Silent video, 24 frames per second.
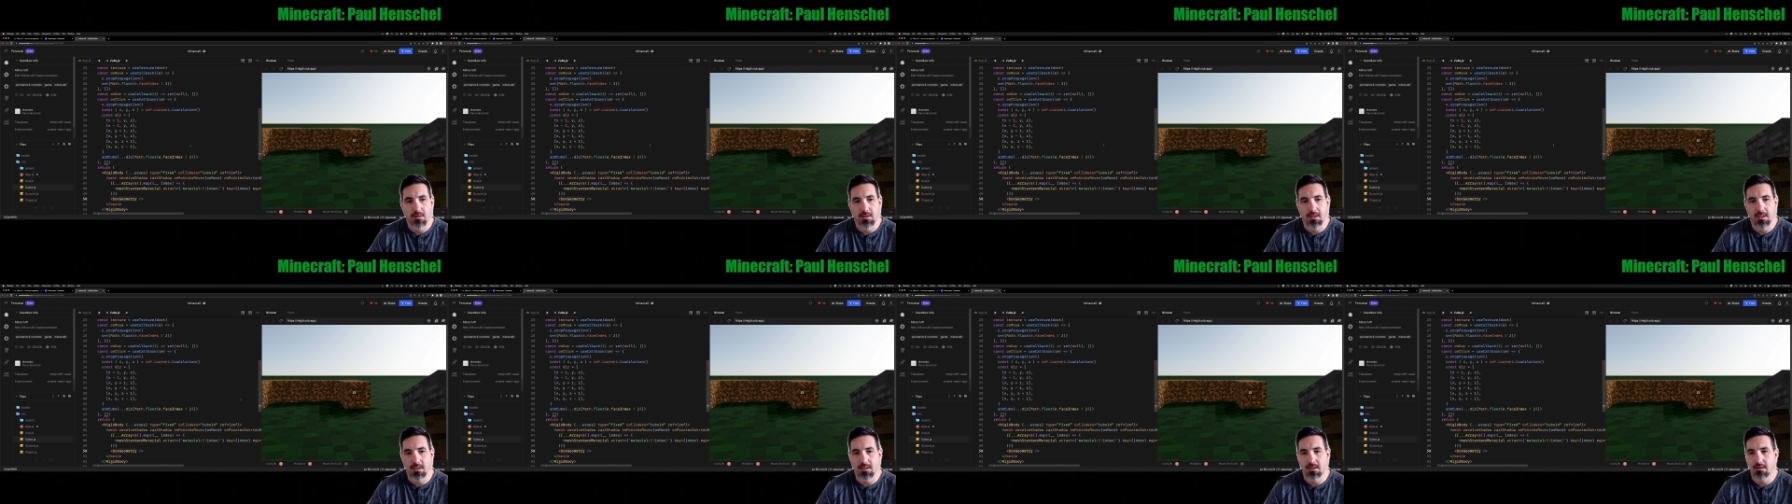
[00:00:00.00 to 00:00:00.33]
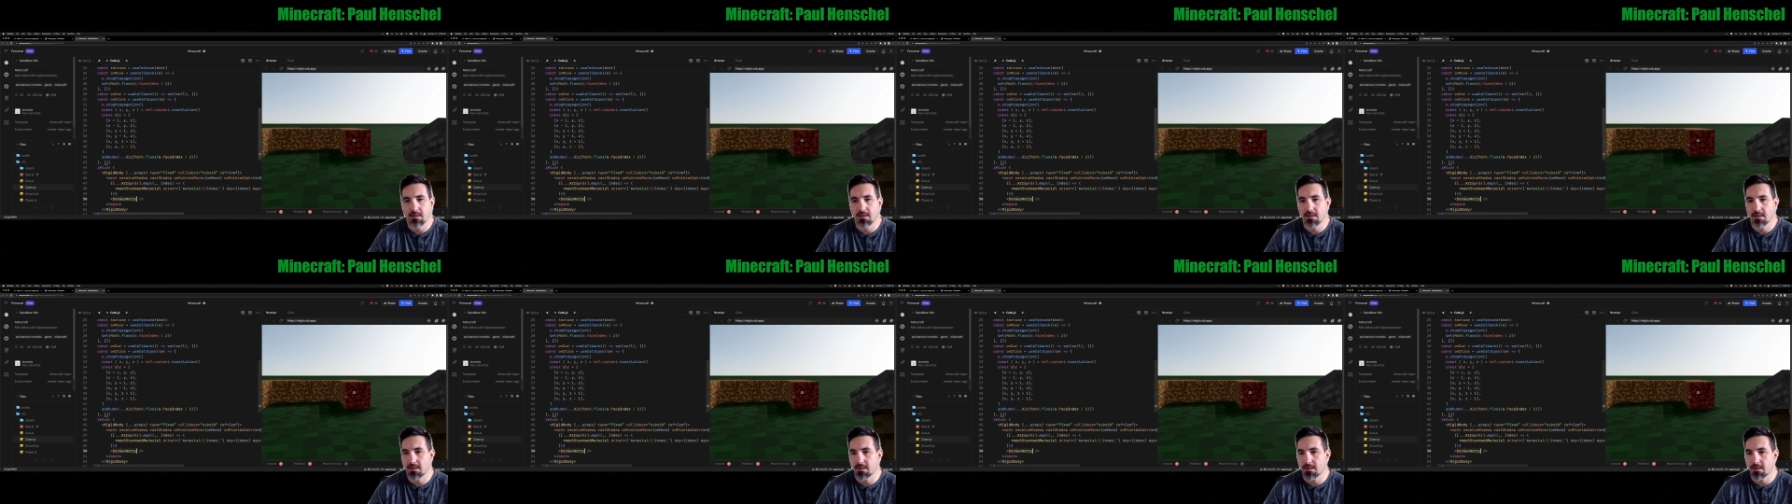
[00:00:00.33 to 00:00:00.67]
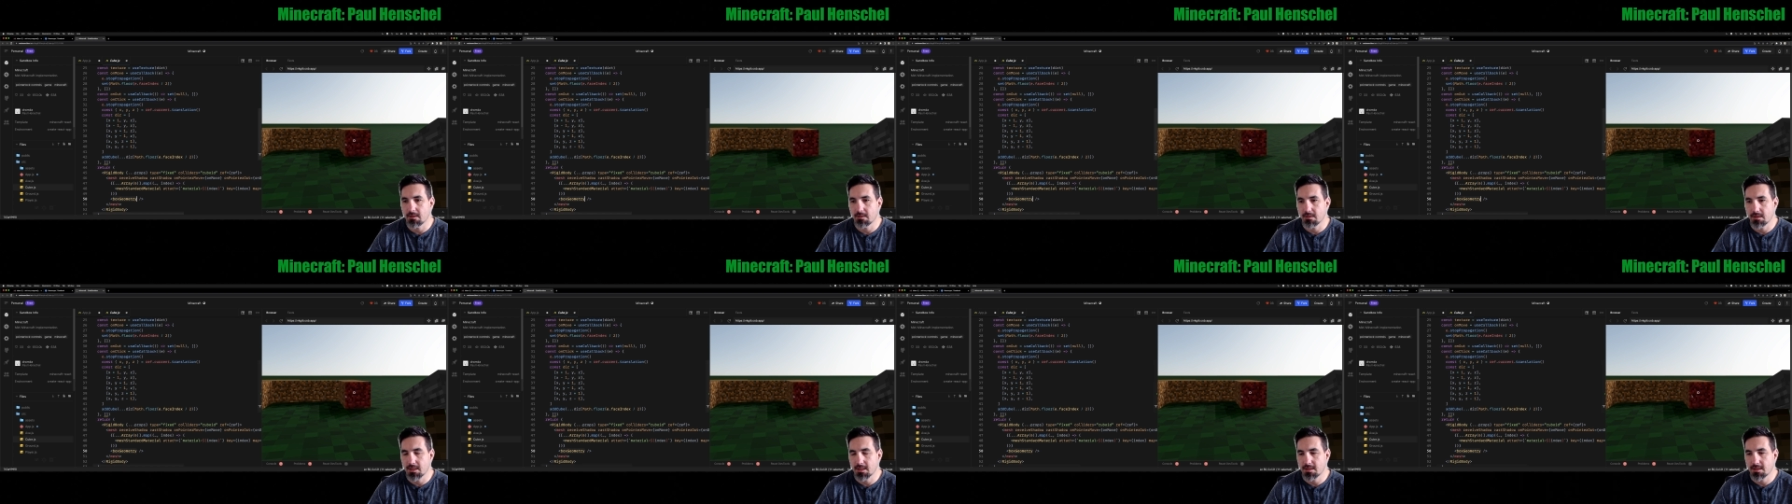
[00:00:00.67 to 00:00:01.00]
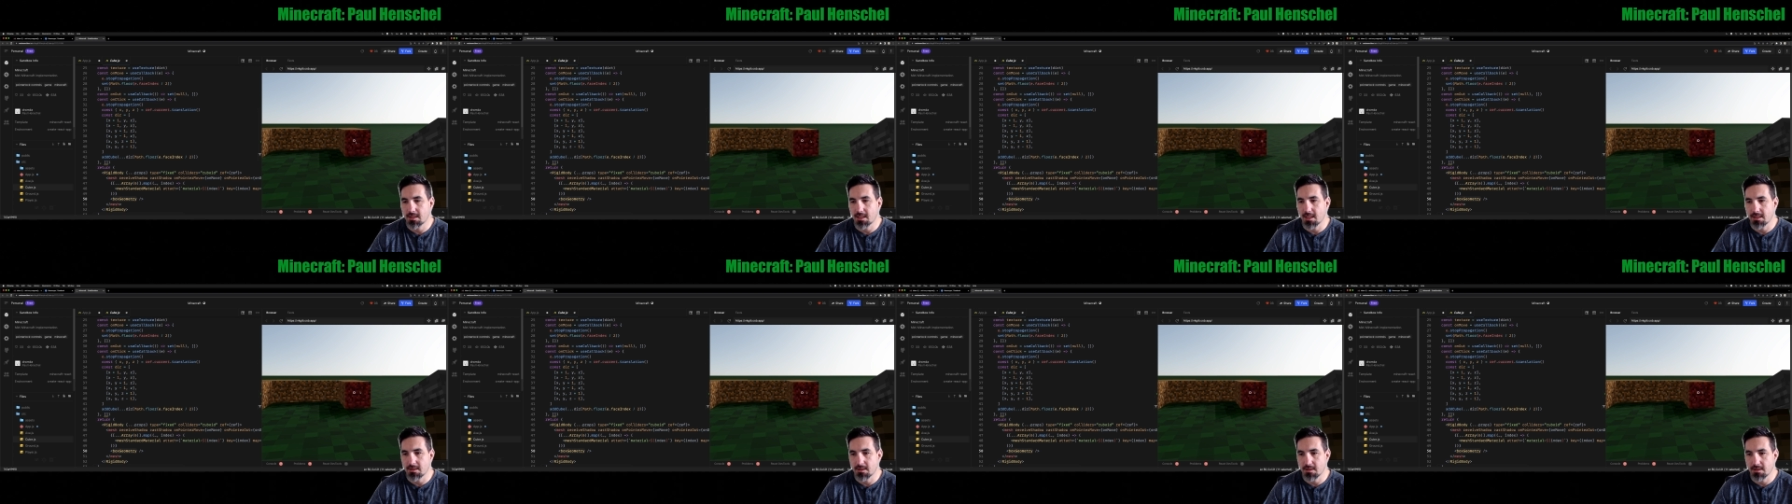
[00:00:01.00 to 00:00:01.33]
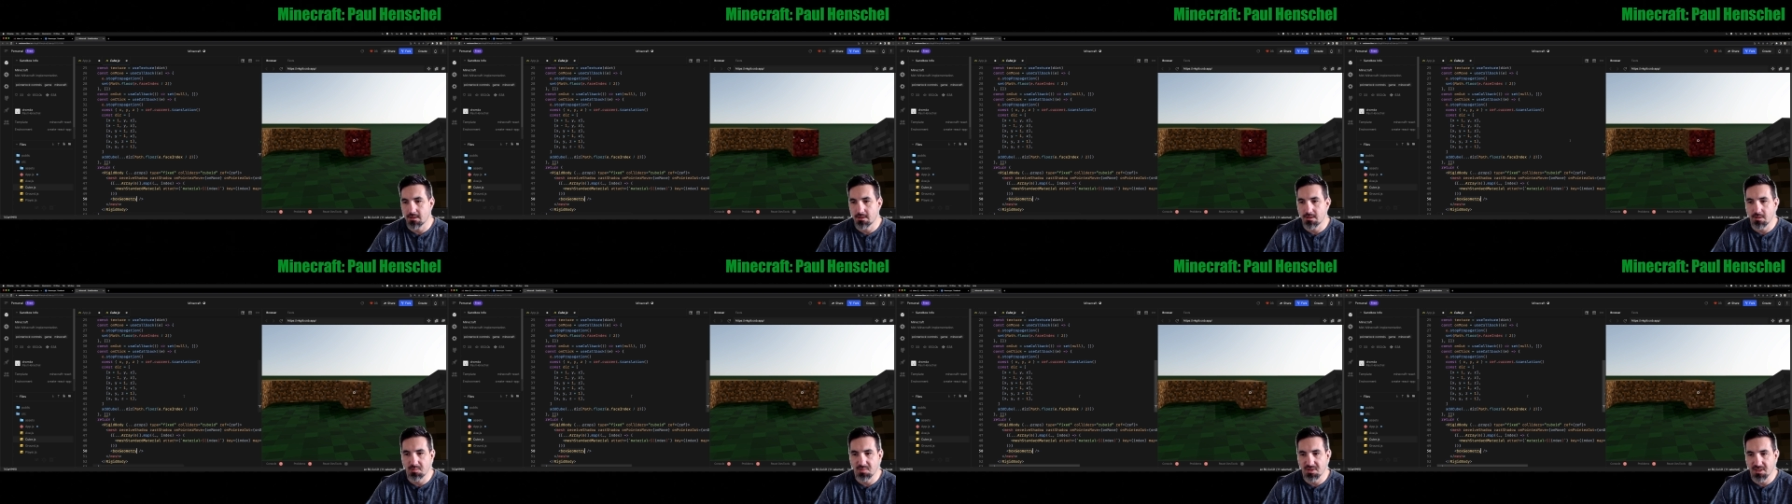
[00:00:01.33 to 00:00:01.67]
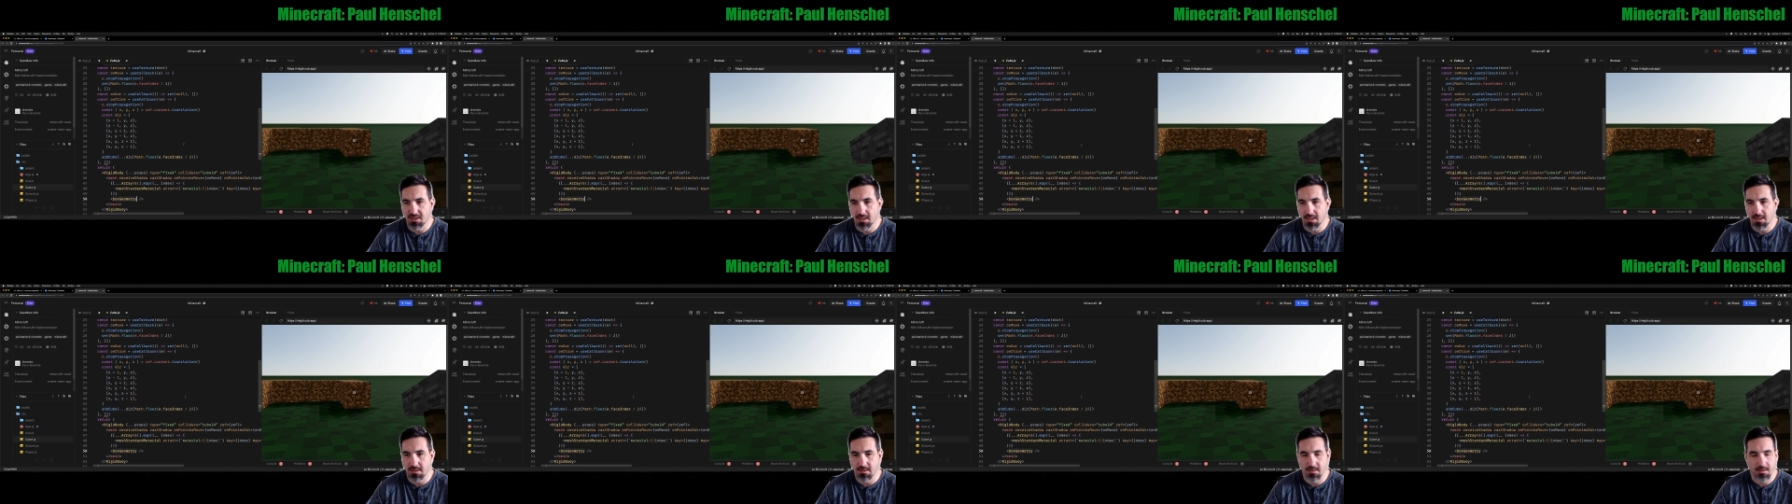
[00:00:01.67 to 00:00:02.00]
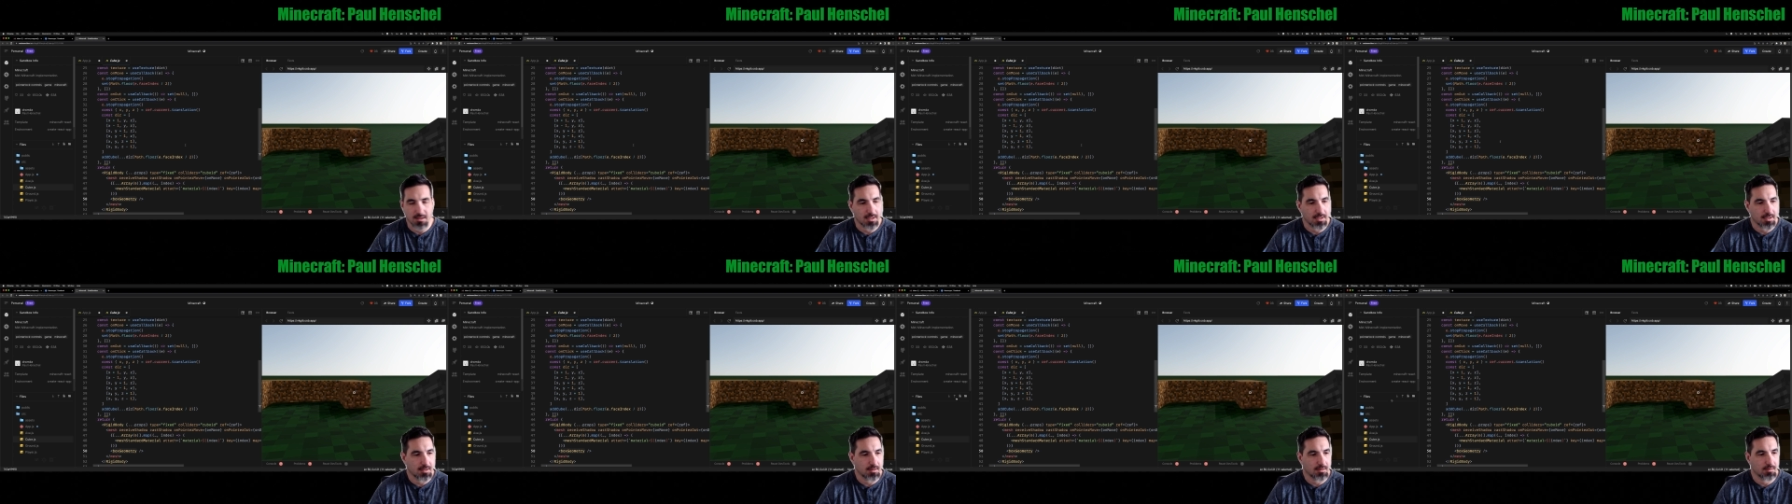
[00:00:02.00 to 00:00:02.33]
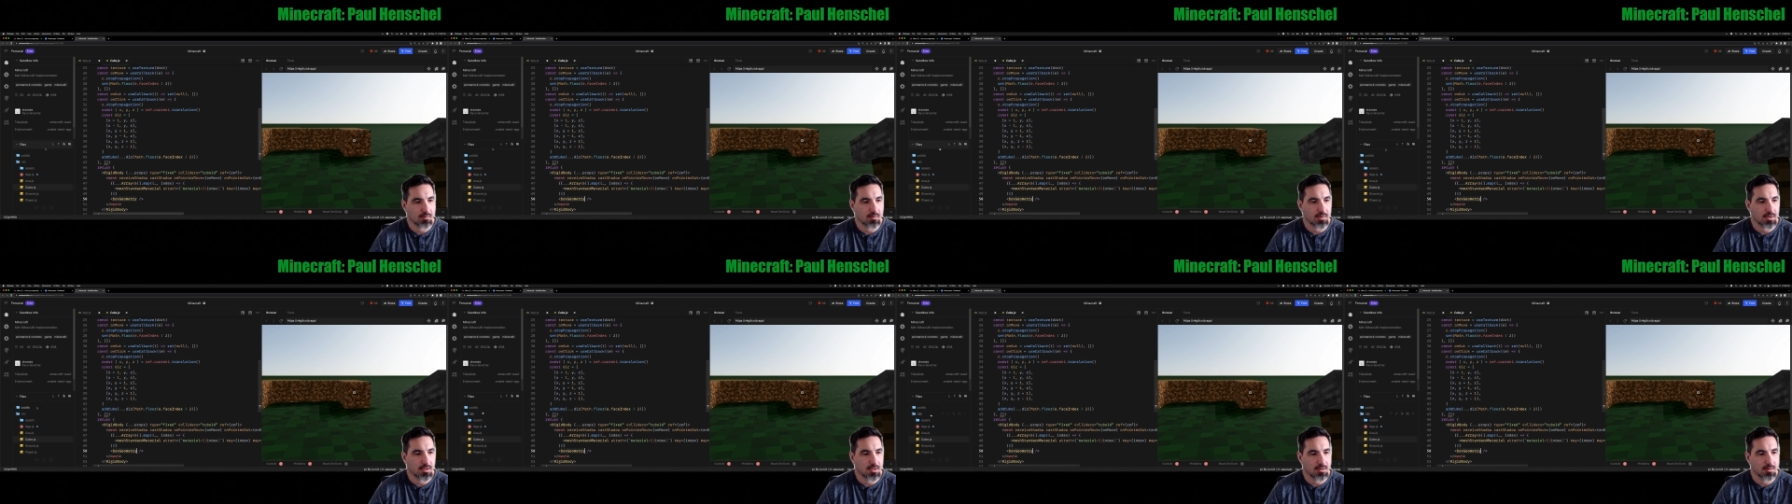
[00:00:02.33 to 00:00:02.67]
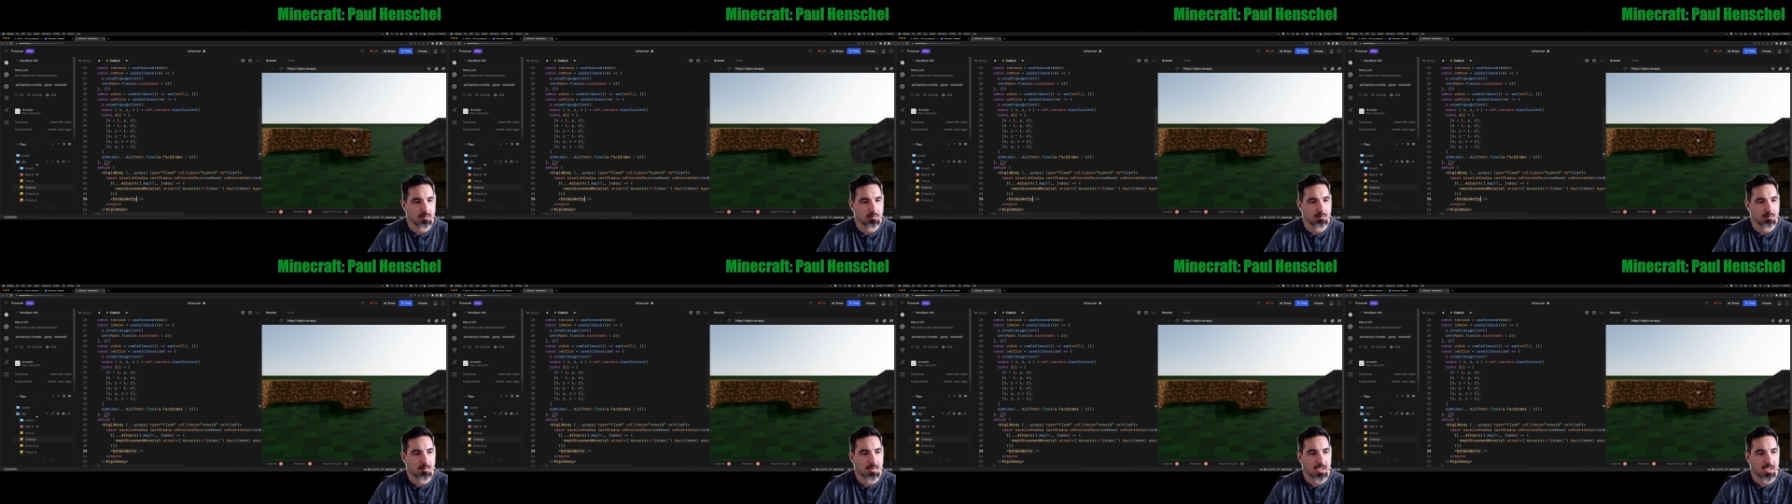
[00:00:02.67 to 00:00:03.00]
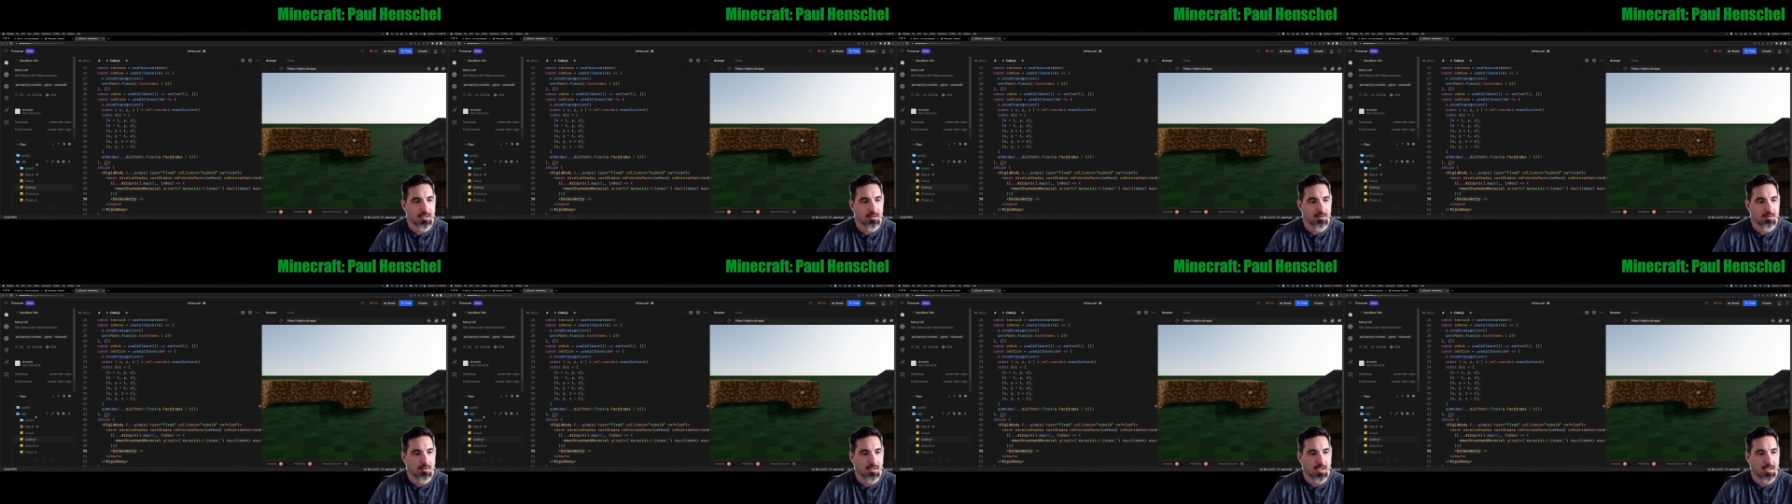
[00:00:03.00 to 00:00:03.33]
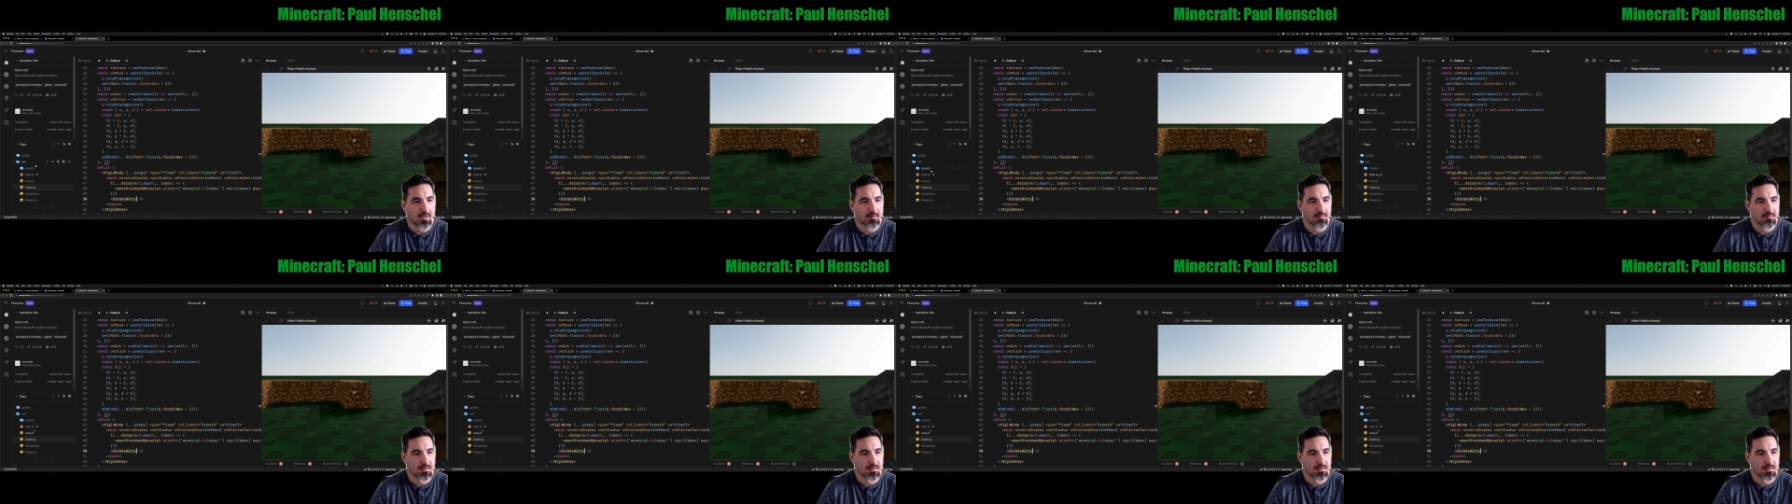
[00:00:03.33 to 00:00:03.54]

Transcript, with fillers: And, you know, in this case, it duplicates like it would in Minecraft.